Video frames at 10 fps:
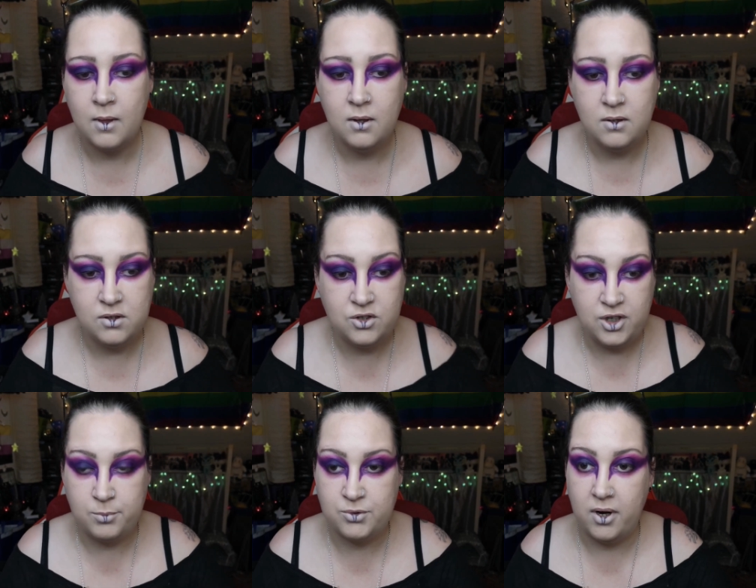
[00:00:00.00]
The
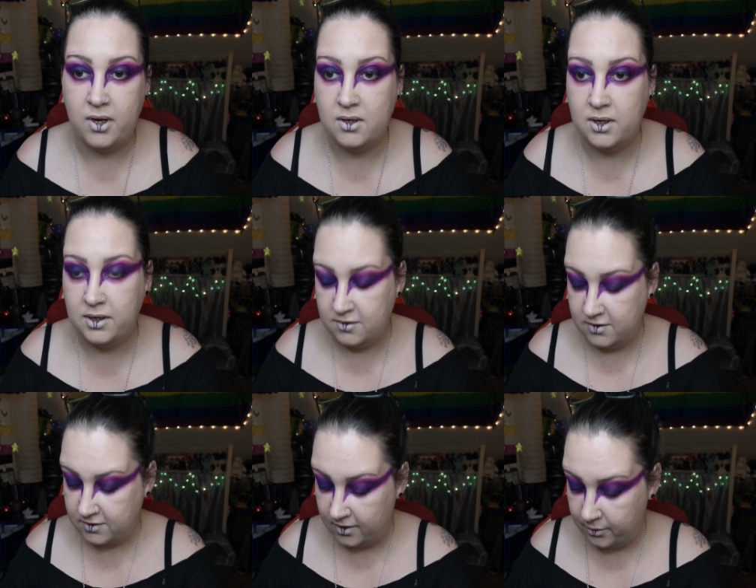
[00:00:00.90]
shape's right, at least,
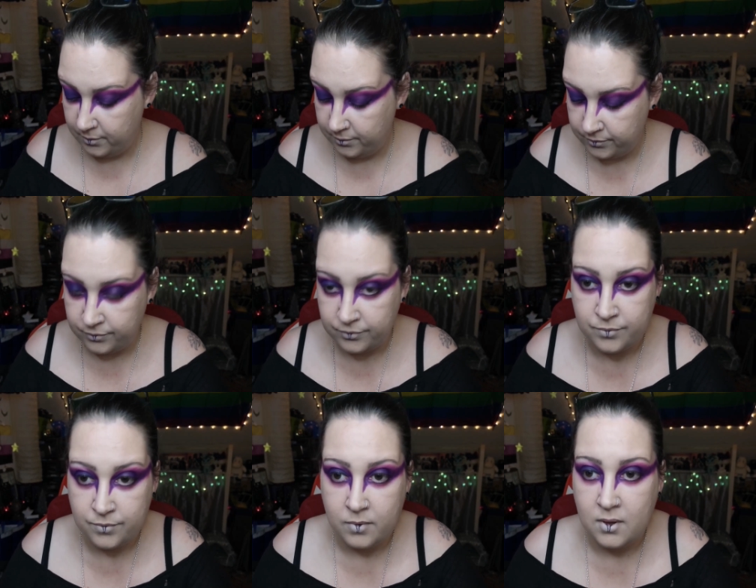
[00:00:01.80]
so
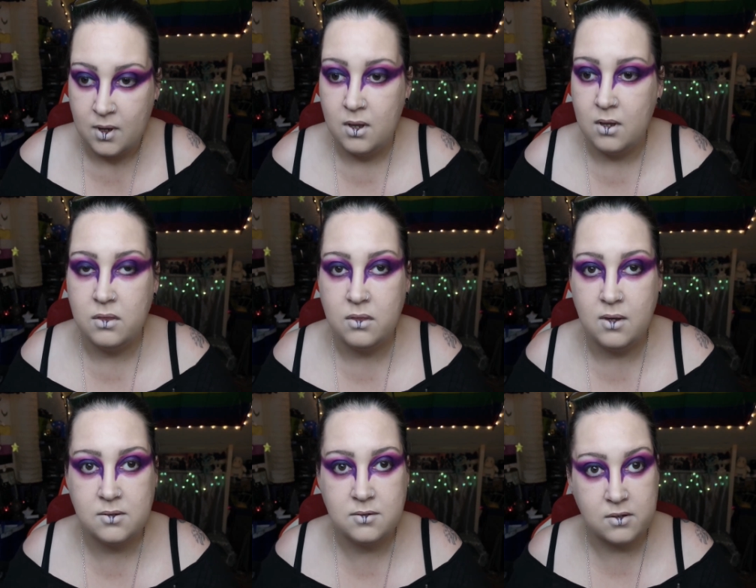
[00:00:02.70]

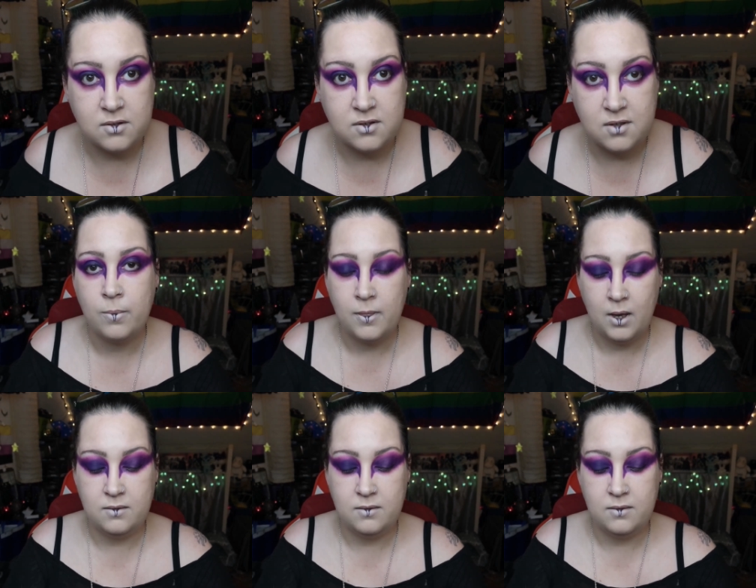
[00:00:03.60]
that's a good start.